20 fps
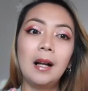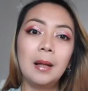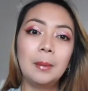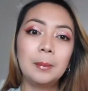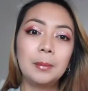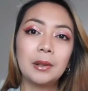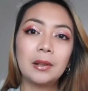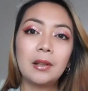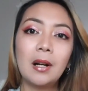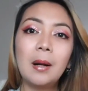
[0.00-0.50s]

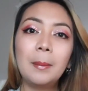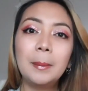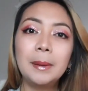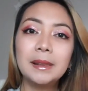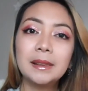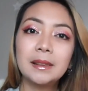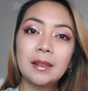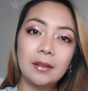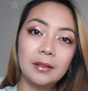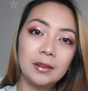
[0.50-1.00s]
your
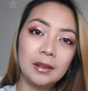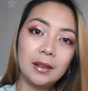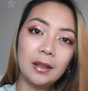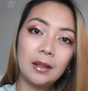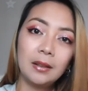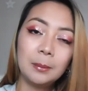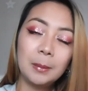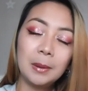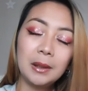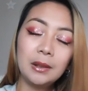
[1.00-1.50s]
comments on
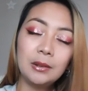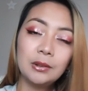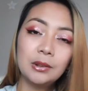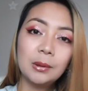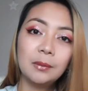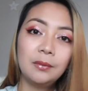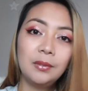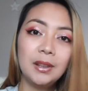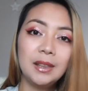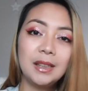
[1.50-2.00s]
my
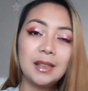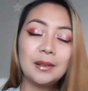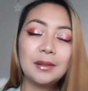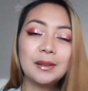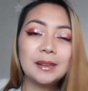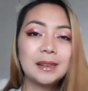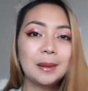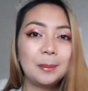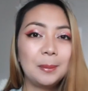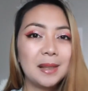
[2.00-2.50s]
YouTube
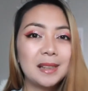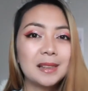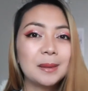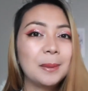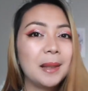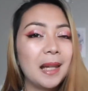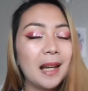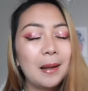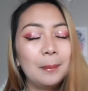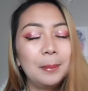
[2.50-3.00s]
videos makes
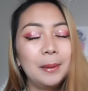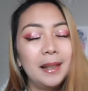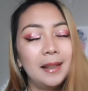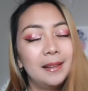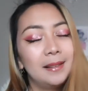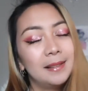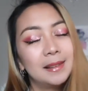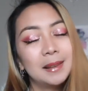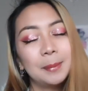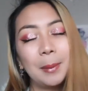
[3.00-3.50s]
me happy
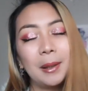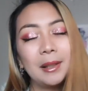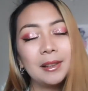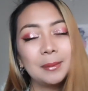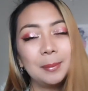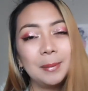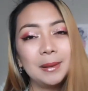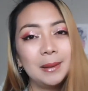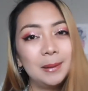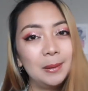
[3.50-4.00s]
and
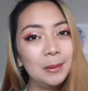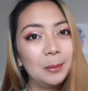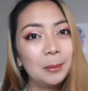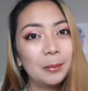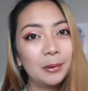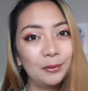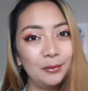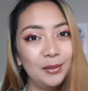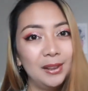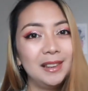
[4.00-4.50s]
inspires me to do
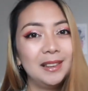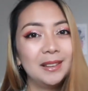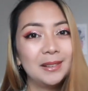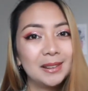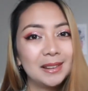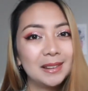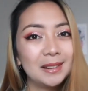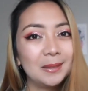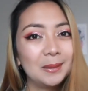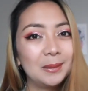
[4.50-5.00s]
more
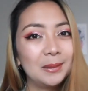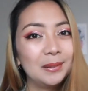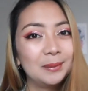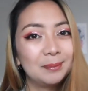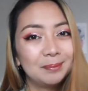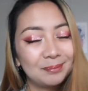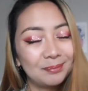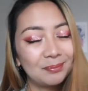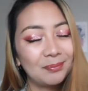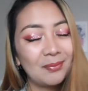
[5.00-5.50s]
videos. So
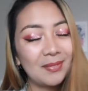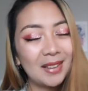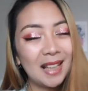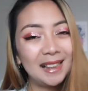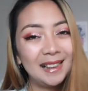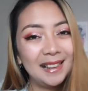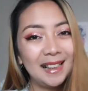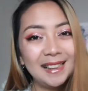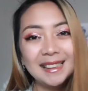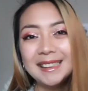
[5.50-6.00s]

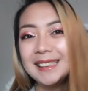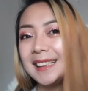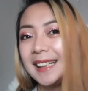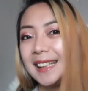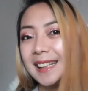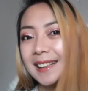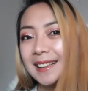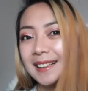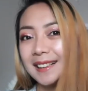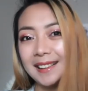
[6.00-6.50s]
let's
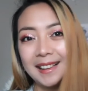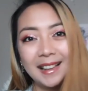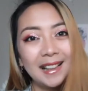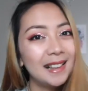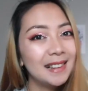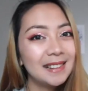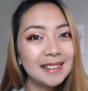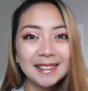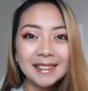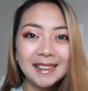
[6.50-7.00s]
see
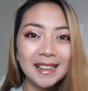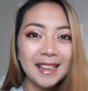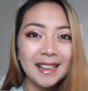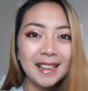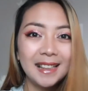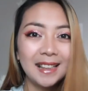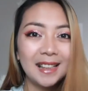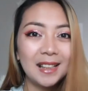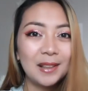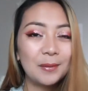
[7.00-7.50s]

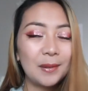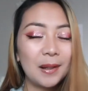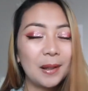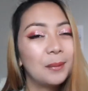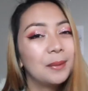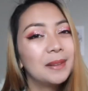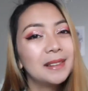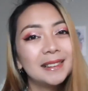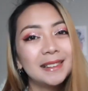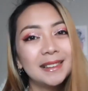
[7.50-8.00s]
if I
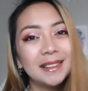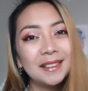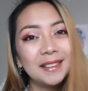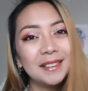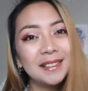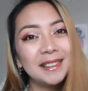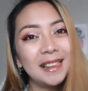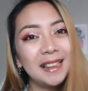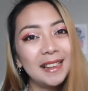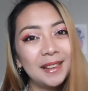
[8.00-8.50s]
will still
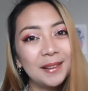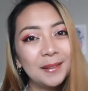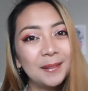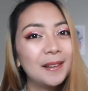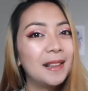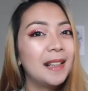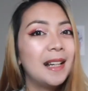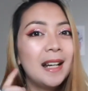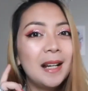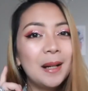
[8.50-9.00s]
continue.
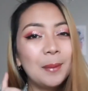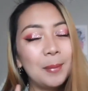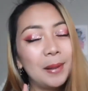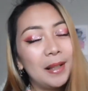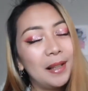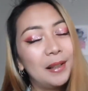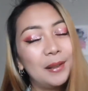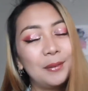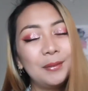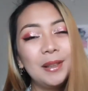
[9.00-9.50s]
But
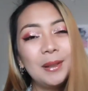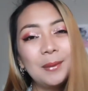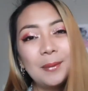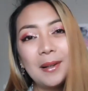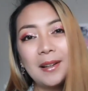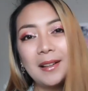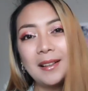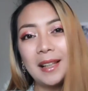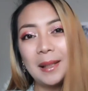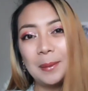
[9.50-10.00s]
I love you
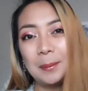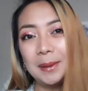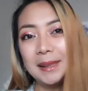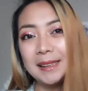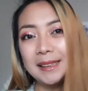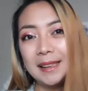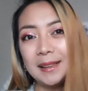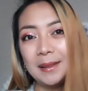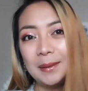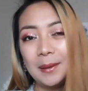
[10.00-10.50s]
all, I
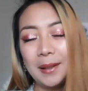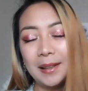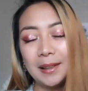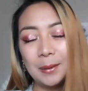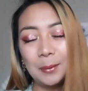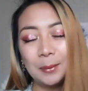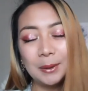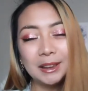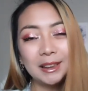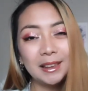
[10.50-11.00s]
miss you, and
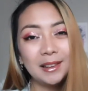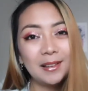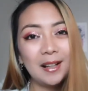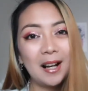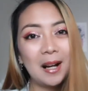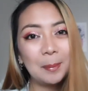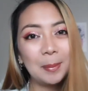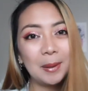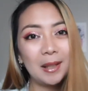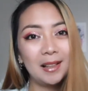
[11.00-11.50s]
I'm wishing you
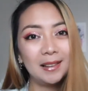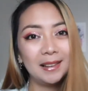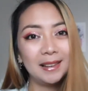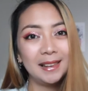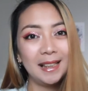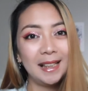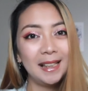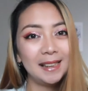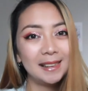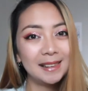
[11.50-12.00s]
happy
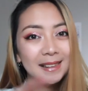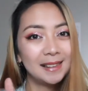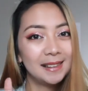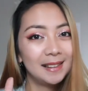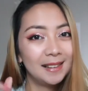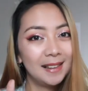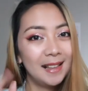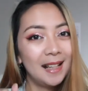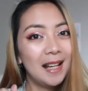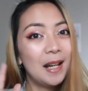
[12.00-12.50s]
holidays.
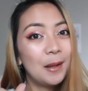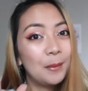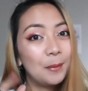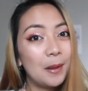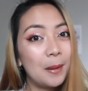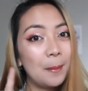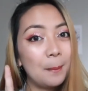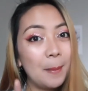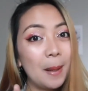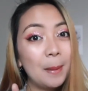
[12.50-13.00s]

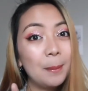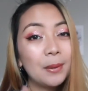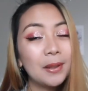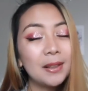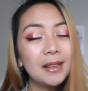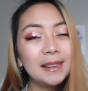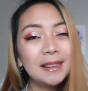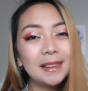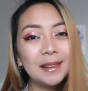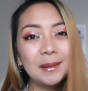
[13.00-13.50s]

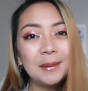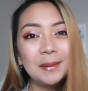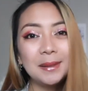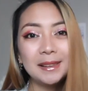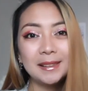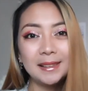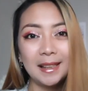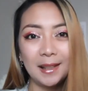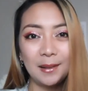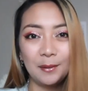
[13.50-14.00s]
Remember to
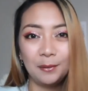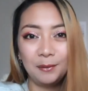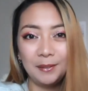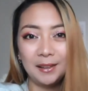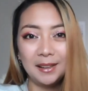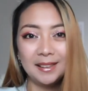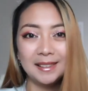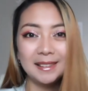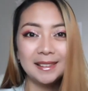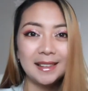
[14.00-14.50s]
stay
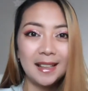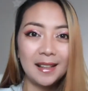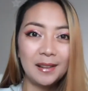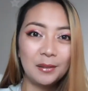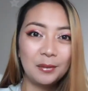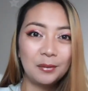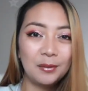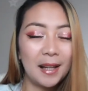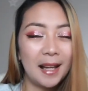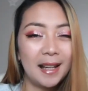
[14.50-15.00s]
fierce
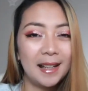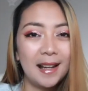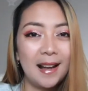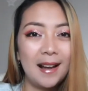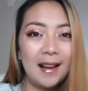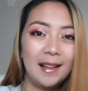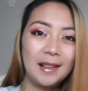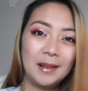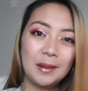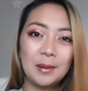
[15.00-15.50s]
and fly
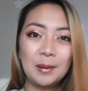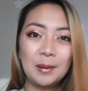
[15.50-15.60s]
high.